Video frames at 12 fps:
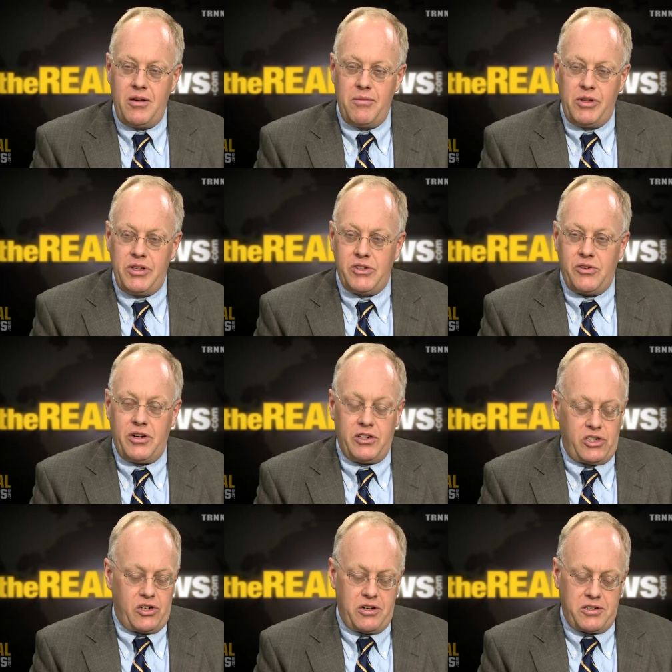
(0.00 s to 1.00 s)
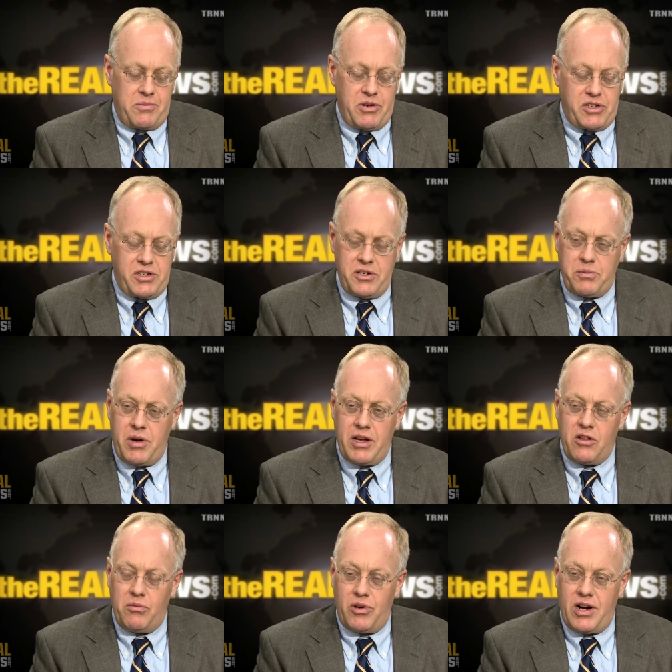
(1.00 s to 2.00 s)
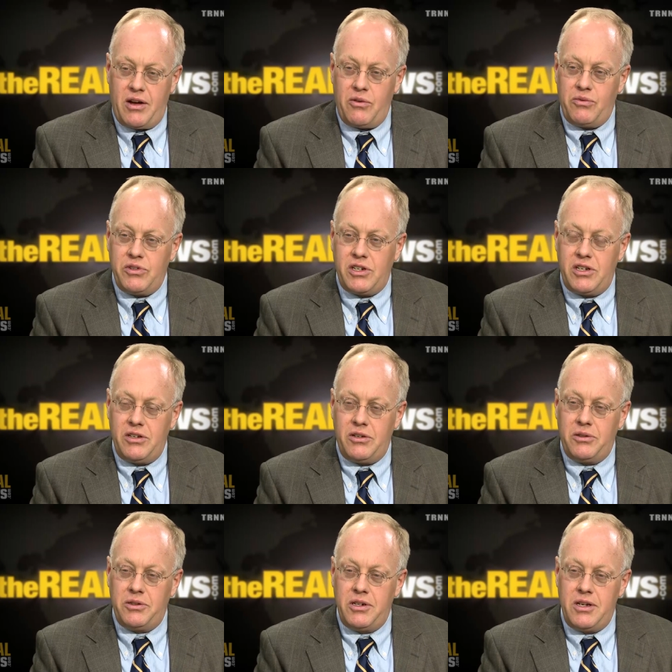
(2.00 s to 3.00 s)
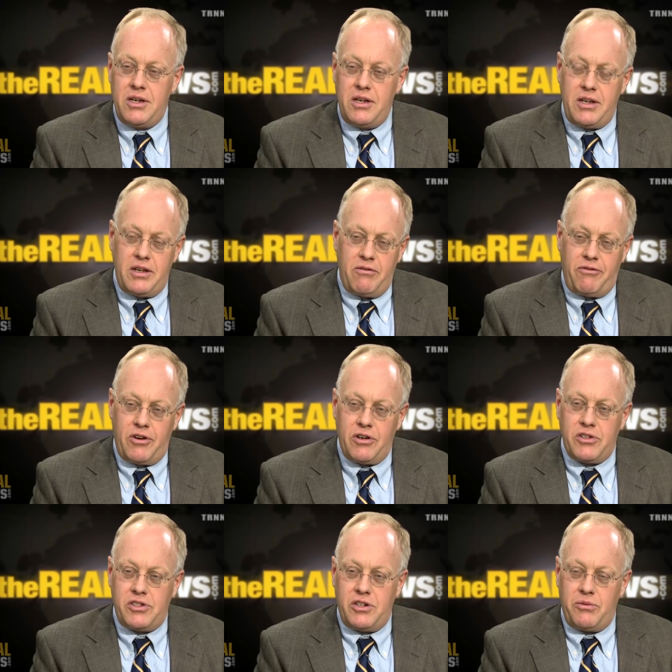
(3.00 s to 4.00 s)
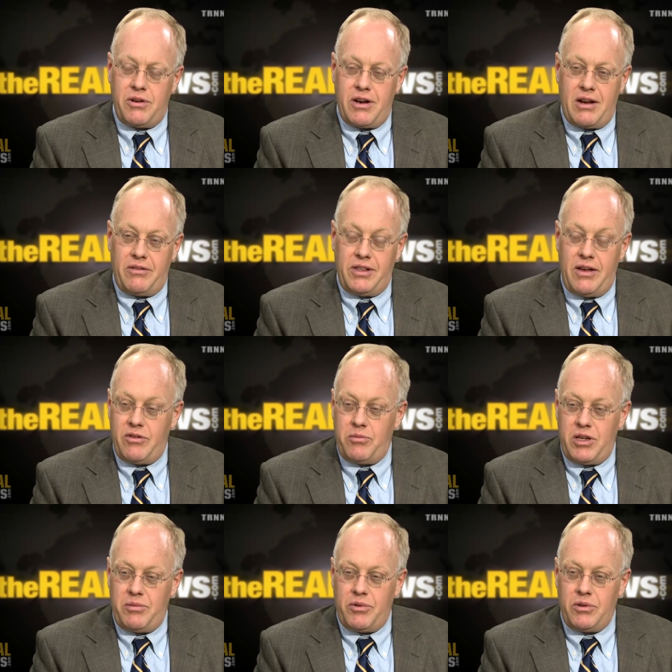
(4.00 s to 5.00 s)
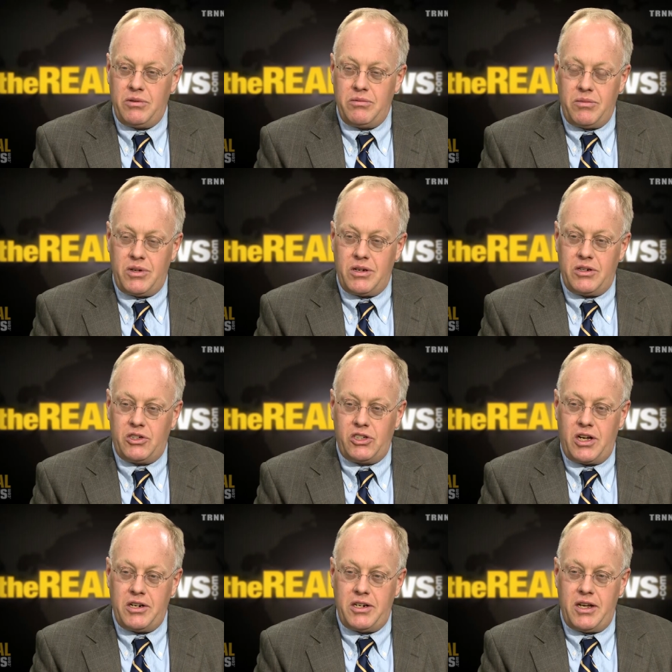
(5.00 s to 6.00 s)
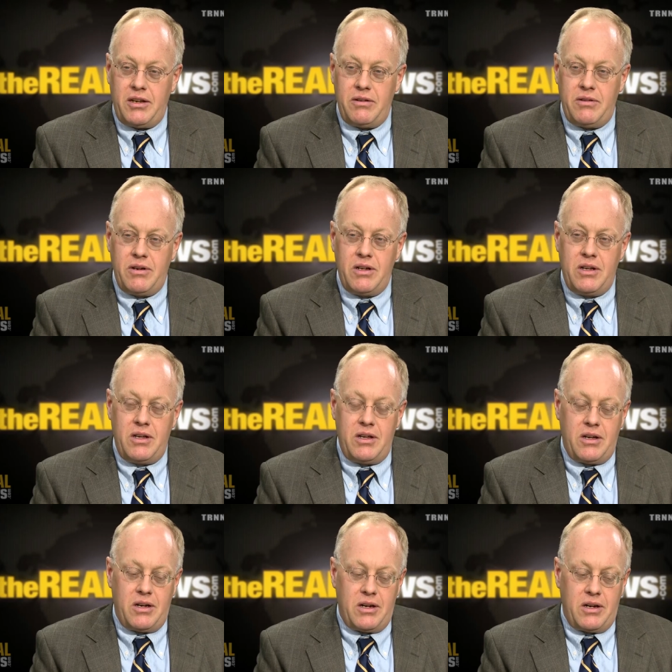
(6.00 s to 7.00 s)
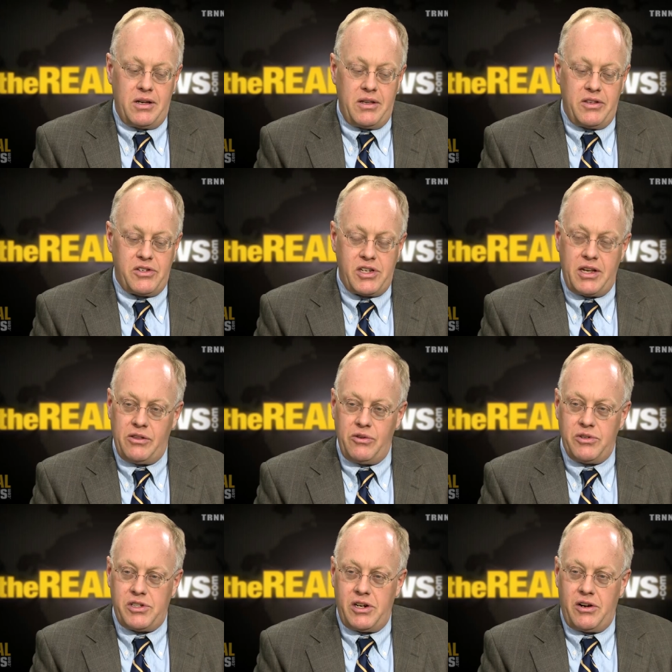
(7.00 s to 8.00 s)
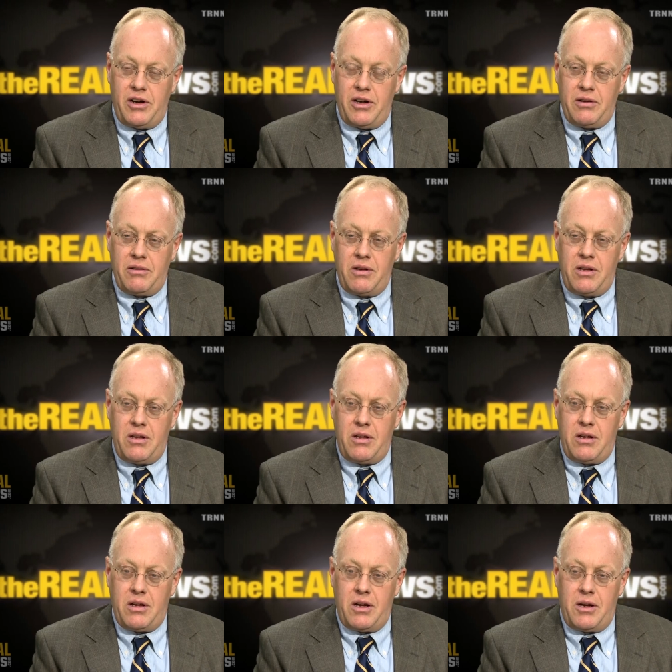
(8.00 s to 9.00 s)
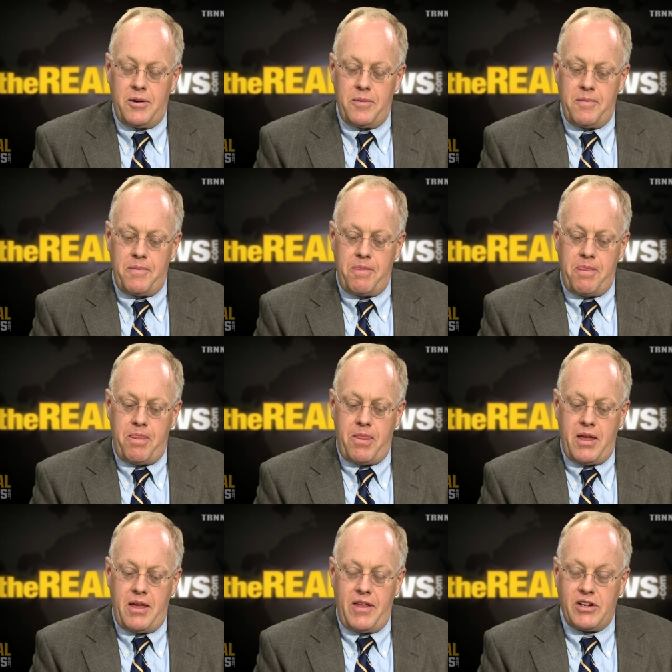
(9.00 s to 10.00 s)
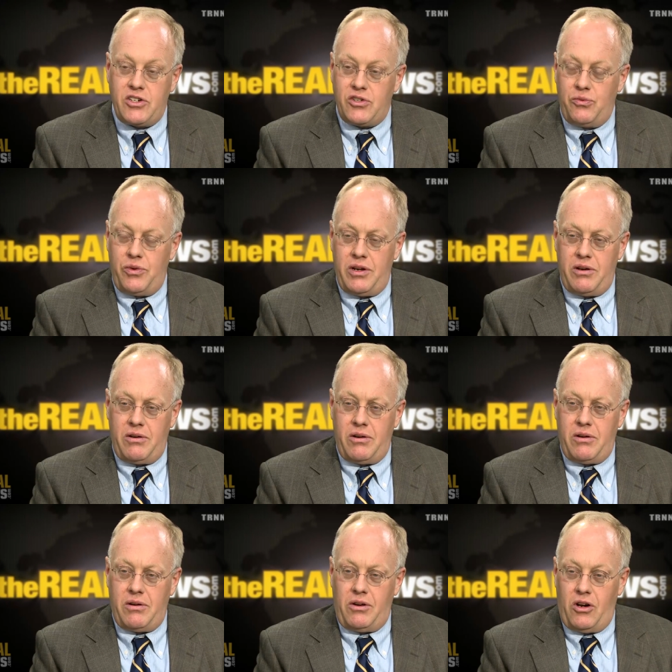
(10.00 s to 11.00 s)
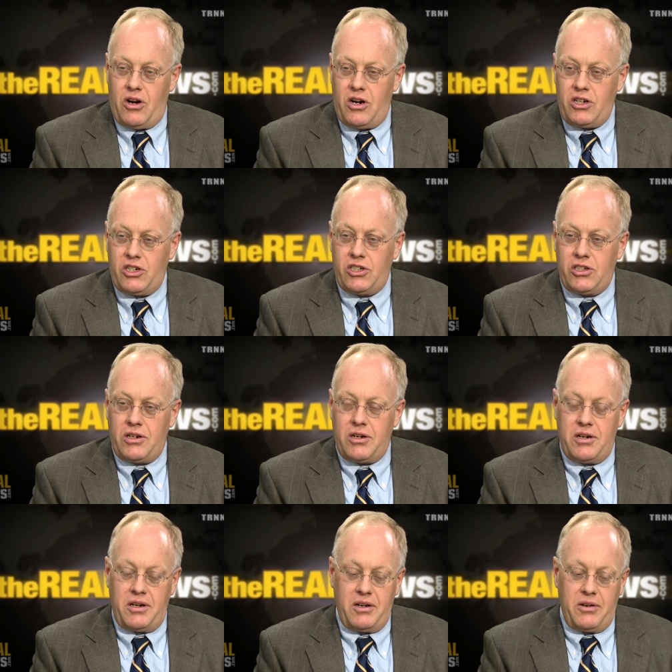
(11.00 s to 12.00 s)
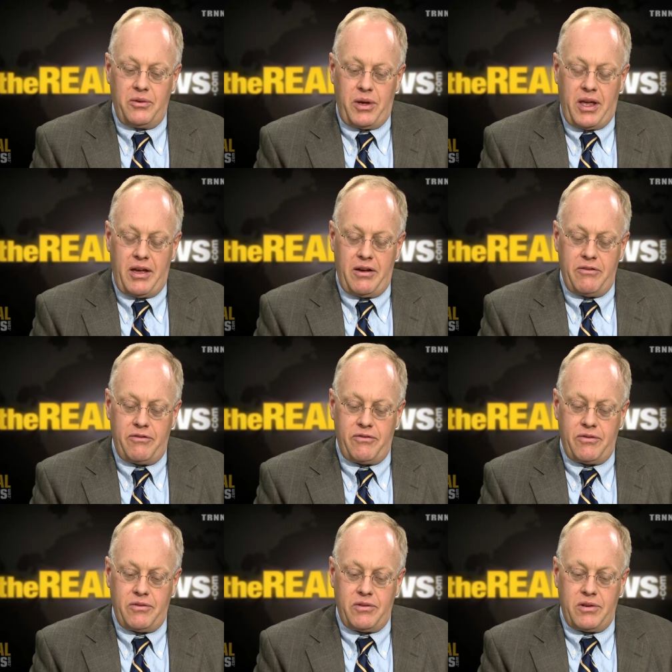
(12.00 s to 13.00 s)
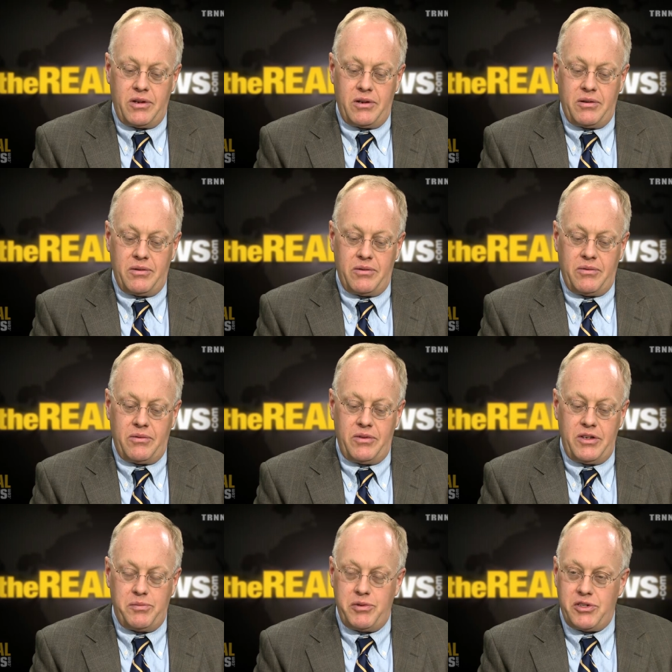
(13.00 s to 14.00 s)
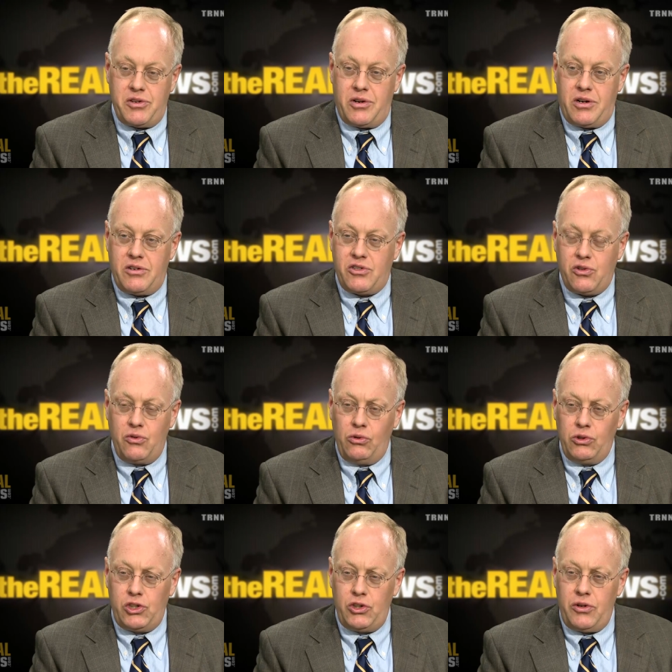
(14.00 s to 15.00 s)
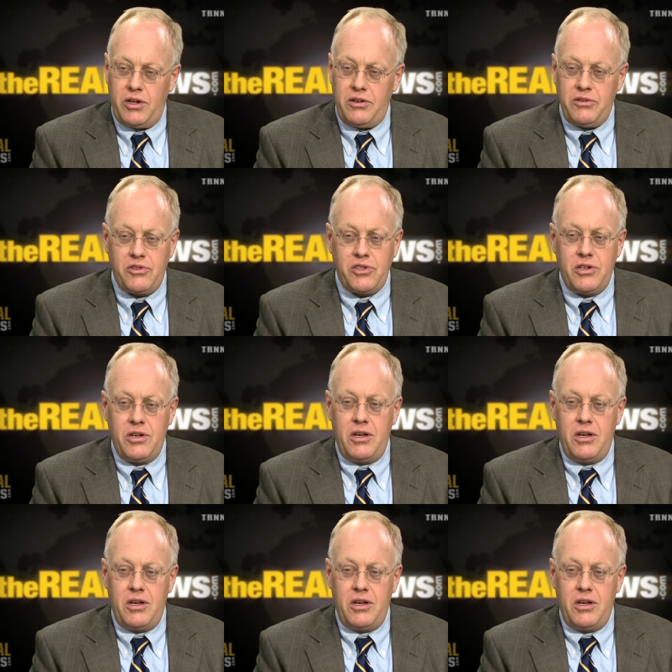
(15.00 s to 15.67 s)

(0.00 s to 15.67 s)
police are not charged. I mean, since Michael Brown was killed in Ferguson, we'd had 11 people uh, shot dead uh, in the St. Louis area, um, and that's just writ large. Uh, we have uh, these bizarre school shootings.